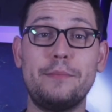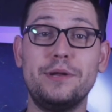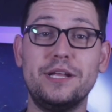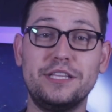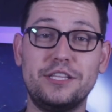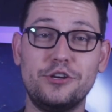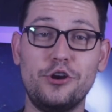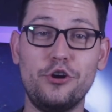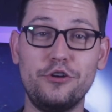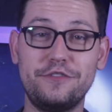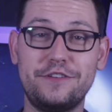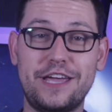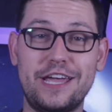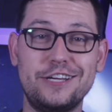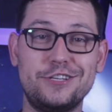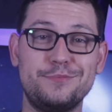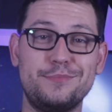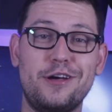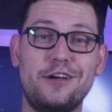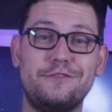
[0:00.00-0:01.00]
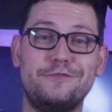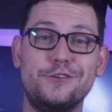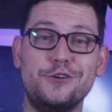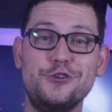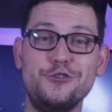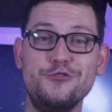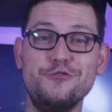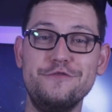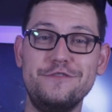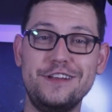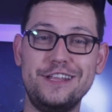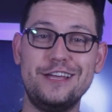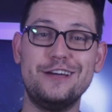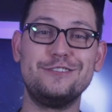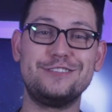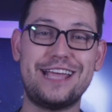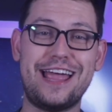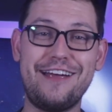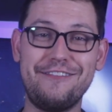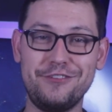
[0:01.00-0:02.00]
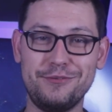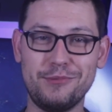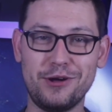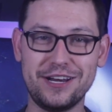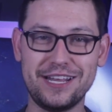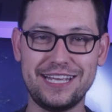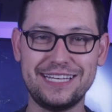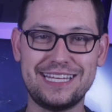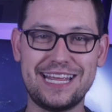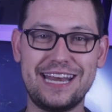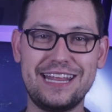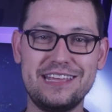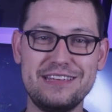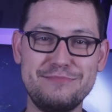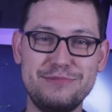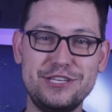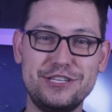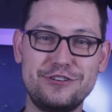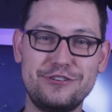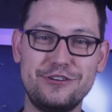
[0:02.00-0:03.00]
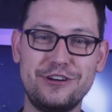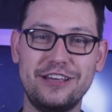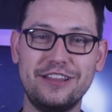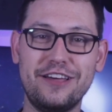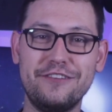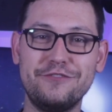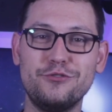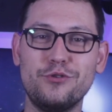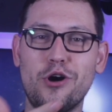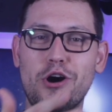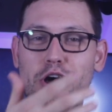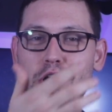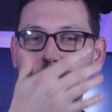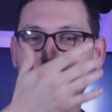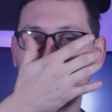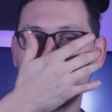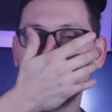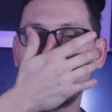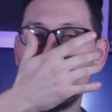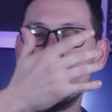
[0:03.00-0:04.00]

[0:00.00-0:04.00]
and hit the notification bell for new videos every Monday at 10 a.m. Eastern. I love you all.